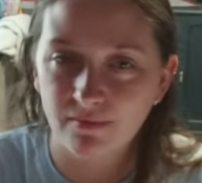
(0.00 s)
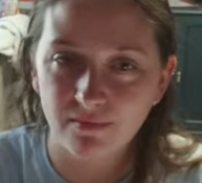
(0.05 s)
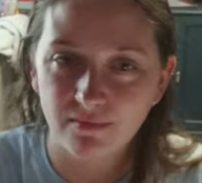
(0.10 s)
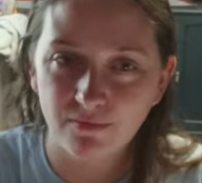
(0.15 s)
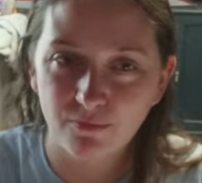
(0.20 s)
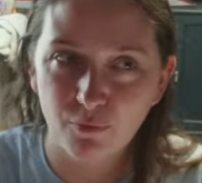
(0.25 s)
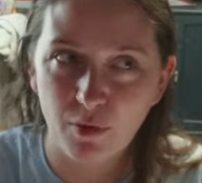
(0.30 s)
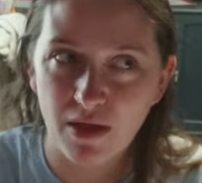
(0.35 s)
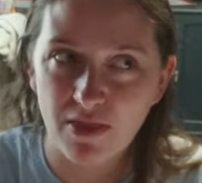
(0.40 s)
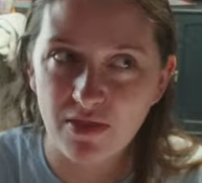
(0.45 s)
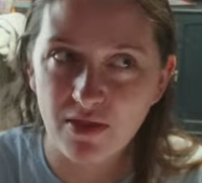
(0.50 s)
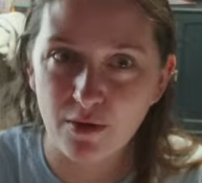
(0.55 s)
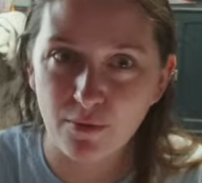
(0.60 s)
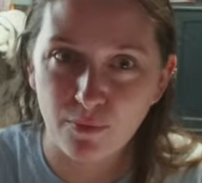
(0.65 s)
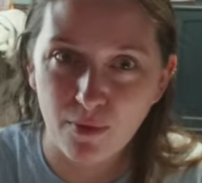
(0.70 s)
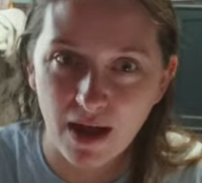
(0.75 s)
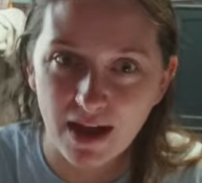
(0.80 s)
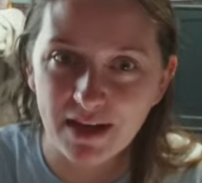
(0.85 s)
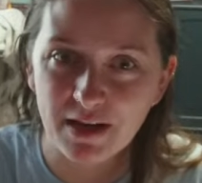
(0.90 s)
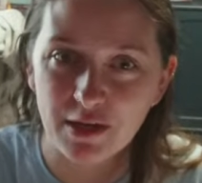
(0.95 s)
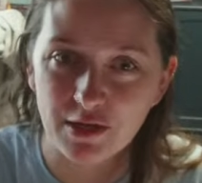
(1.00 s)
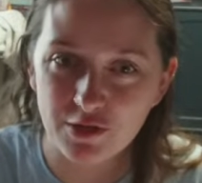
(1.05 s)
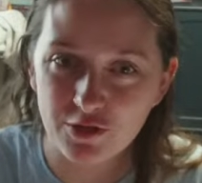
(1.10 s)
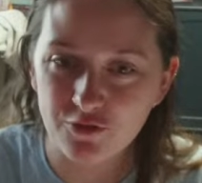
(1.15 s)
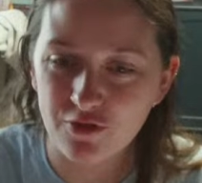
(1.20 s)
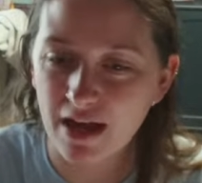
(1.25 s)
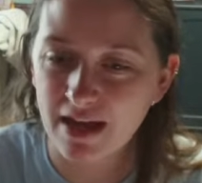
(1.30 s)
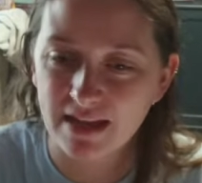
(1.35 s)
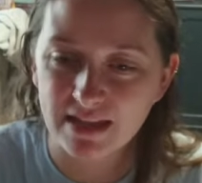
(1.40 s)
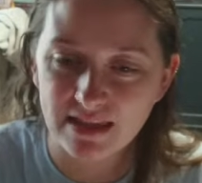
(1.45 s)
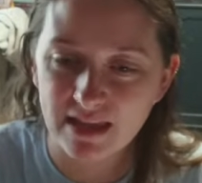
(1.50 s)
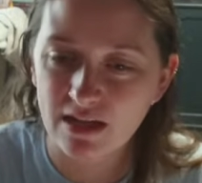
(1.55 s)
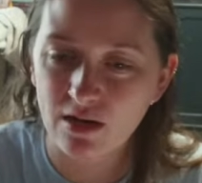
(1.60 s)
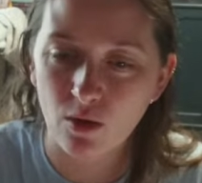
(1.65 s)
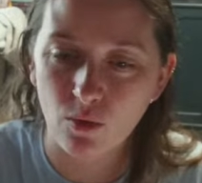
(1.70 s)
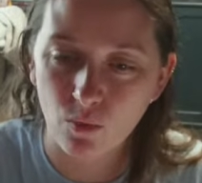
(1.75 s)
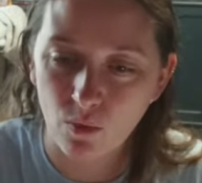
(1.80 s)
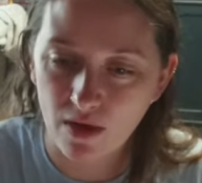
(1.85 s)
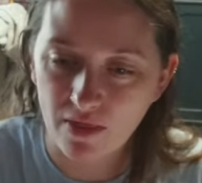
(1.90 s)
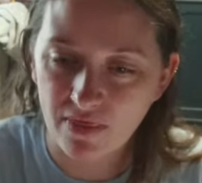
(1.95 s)
when they're riding on the dragon, they
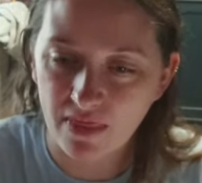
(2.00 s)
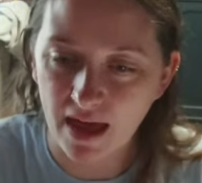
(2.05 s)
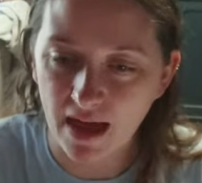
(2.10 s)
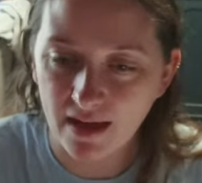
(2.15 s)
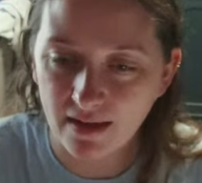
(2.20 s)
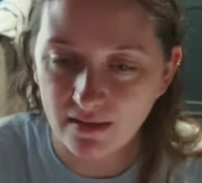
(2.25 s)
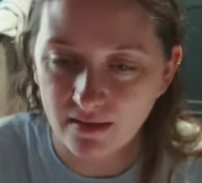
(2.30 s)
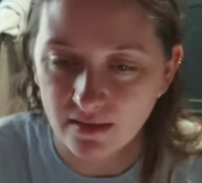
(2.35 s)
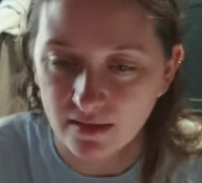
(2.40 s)
don't want that.